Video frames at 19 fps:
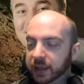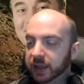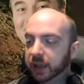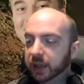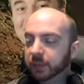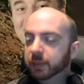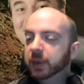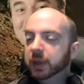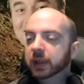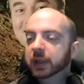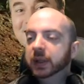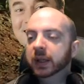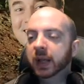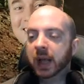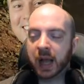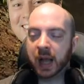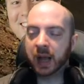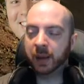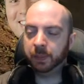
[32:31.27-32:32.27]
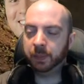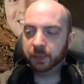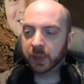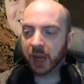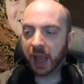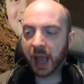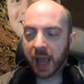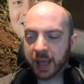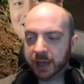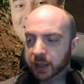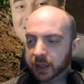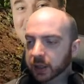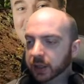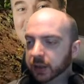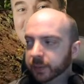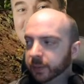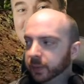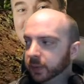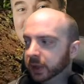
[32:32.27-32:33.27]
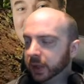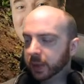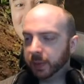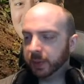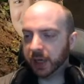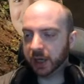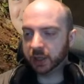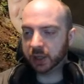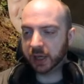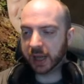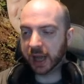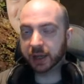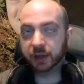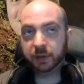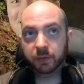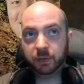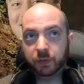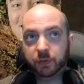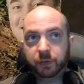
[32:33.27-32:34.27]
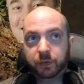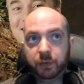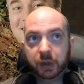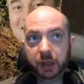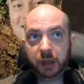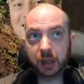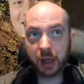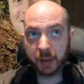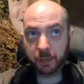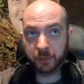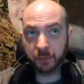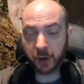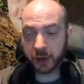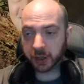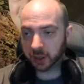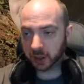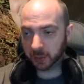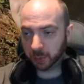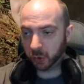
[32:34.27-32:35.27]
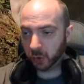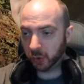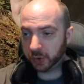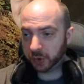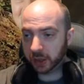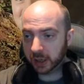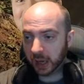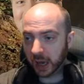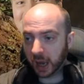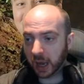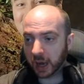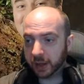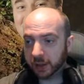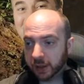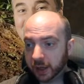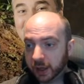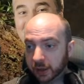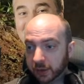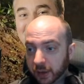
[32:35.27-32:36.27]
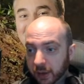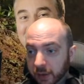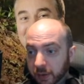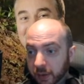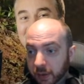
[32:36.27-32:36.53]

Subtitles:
in them, and potentially had fighter support, I think that